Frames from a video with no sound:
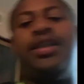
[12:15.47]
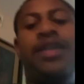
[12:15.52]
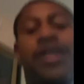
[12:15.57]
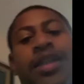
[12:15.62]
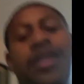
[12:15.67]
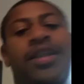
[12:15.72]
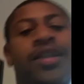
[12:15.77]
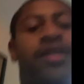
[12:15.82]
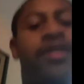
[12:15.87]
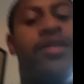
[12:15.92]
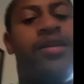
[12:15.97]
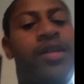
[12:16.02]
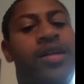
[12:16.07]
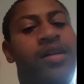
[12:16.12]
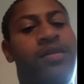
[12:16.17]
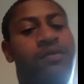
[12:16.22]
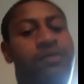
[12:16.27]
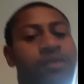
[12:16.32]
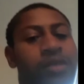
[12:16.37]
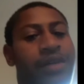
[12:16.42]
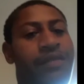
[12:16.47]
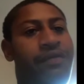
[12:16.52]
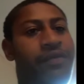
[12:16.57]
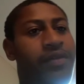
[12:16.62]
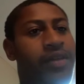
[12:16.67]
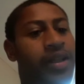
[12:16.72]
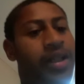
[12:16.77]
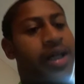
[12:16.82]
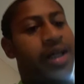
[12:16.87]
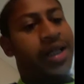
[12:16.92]
They start off with
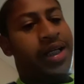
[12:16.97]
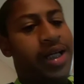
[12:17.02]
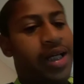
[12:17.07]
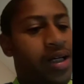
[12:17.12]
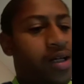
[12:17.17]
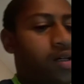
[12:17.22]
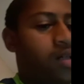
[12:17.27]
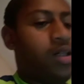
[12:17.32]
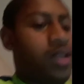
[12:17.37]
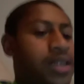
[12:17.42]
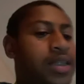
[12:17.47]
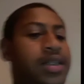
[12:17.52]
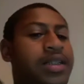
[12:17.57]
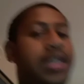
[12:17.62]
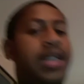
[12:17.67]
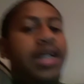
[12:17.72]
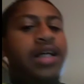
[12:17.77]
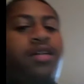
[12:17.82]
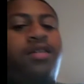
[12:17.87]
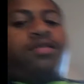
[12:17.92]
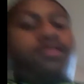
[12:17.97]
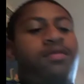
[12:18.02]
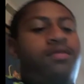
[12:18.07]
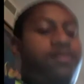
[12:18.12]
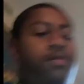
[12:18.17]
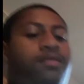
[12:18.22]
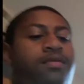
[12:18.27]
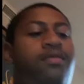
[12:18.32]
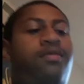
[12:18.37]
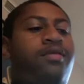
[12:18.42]
like a scene.
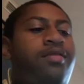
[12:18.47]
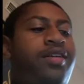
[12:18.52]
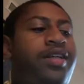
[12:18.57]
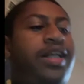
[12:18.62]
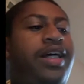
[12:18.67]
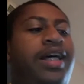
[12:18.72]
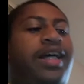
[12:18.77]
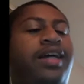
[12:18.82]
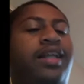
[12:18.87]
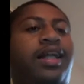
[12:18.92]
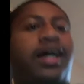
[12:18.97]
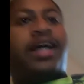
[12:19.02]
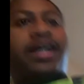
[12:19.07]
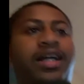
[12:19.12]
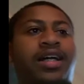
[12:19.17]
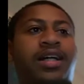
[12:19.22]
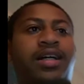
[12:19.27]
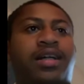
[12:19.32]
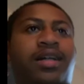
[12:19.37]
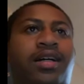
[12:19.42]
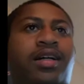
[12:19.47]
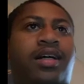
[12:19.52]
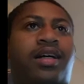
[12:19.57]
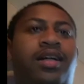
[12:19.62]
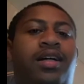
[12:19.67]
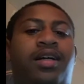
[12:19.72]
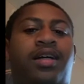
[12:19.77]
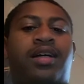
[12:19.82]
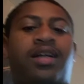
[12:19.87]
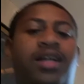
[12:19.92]

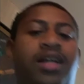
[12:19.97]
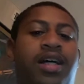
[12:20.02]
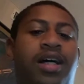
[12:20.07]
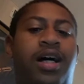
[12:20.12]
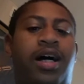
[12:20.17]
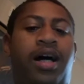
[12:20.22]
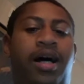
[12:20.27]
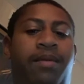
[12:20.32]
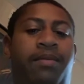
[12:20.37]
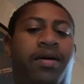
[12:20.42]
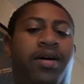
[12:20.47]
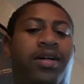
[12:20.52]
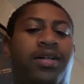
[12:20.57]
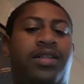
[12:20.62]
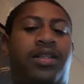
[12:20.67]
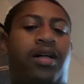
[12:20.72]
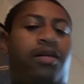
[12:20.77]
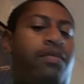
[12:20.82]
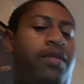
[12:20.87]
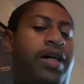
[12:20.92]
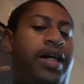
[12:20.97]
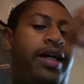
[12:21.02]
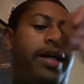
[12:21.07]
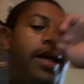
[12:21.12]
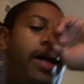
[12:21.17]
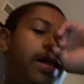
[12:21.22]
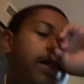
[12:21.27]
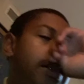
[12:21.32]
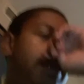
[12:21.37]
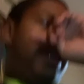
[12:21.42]
I'm not gonna talk about
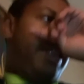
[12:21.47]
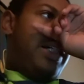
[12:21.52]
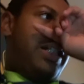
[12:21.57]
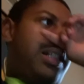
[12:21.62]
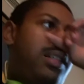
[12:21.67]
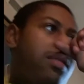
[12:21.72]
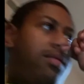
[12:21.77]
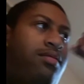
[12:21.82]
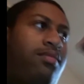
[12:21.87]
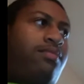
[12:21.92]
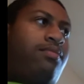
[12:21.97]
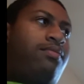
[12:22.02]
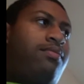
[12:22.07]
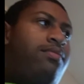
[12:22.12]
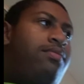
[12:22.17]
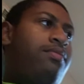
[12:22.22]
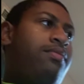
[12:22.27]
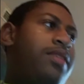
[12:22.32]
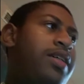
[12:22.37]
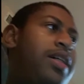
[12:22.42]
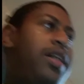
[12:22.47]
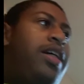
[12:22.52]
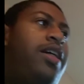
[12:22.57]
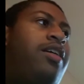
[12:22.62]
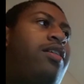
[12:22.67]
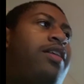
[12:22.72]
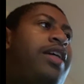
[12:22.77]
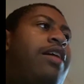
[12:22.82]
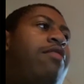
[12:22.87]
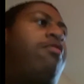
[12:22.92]
Afghanistan, but
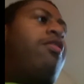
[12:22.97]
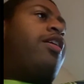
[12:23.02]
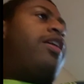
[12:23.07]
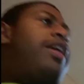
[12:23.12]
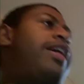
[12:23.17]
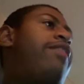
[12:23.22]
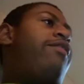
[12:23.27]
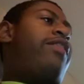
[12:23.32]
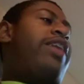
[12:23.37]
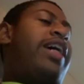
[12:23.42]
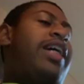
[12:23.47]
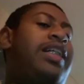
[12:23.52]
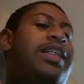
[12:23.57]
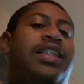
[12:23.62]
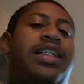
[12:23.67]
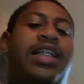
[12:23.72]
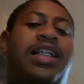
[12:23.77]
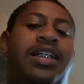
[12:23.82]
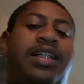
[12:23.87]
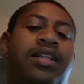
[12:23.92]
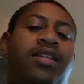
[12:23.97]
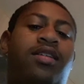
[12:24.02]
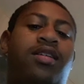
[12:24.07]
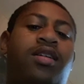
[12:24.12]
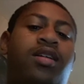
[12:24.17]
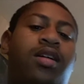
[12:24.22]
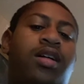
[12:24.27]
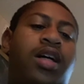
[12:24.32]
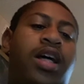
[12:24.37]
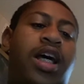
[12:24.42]
they were in Afghanistan
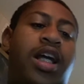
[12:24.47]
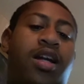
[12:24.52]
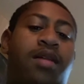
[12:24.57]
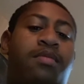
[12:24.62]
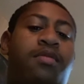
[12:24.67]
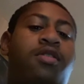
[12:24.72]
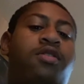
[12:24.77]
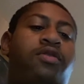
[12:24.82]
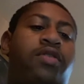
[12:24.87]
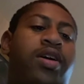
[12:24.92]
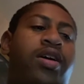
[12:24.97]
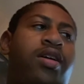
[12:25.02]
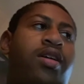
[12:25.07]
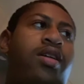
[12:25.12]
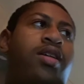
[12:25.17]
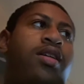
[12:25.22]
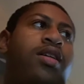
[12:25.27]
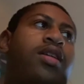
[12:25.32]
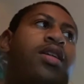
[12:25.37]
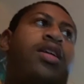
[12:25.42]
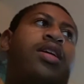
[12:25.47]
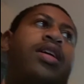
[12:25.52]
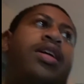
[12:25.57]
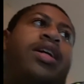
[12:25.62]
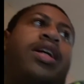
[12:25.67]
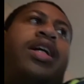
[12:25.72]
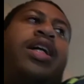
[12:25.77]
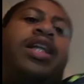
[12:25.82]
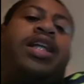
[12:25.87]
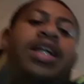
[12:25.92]
in the movie.
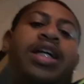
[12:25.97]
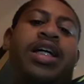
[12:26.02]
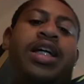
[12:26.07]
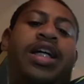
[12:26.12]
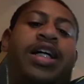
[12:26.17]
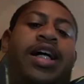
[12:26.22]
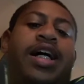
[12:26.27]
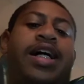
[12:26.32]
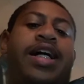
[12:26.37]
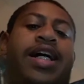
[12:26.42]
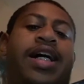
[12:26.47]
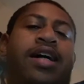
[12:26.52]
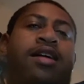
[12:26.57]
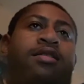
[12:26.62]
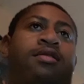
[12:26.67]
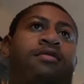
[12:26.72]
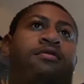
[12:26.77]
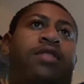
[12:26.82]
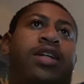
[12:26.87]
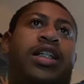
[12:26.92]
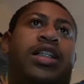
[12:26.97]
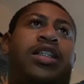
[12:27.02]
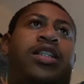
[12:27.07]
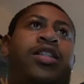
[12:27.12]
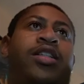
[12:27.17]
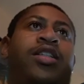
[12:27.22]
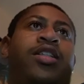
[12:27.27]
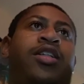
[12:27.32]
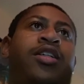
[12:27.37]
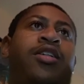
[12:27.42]
And then he got out with a
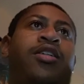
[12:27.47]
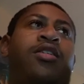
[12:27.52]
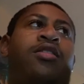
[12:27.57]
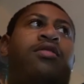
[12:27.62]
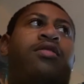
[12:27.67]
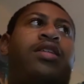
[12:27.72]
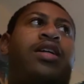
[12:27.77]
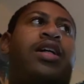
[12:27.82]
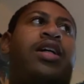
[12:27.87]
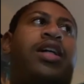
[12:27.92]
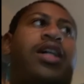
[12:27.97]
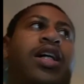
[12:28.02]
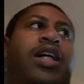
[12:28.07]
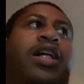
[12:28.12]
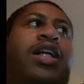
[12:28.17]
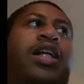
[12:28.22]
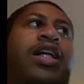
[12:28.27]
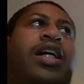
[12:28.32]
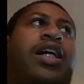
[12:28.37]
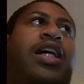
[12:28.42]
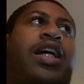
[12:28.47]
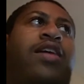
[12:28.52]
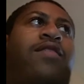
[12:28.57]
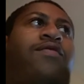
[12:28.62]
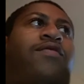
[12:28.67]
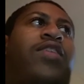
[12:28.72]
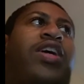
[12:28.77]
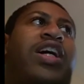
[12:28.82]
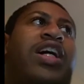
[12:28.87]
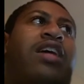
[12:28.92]
suit, and then he
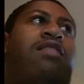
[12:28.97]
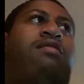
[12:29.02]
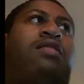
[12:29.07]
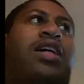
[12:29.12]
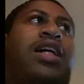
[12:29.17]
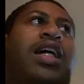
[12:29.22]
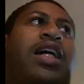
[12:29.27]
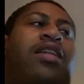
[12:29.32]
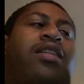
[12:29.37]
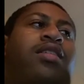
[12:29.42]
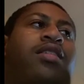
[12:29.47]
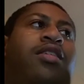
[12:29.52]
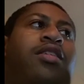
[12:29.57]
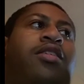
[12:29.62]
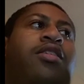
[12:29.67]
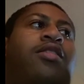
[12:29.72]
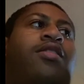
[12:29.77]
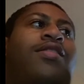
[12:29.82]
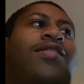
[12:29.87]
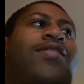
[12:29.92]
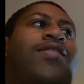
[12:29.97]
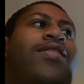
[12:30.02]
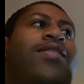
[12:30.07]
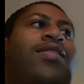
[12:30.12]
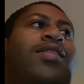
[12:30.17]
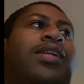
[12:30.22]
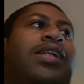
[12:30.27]
figured out what he has to do.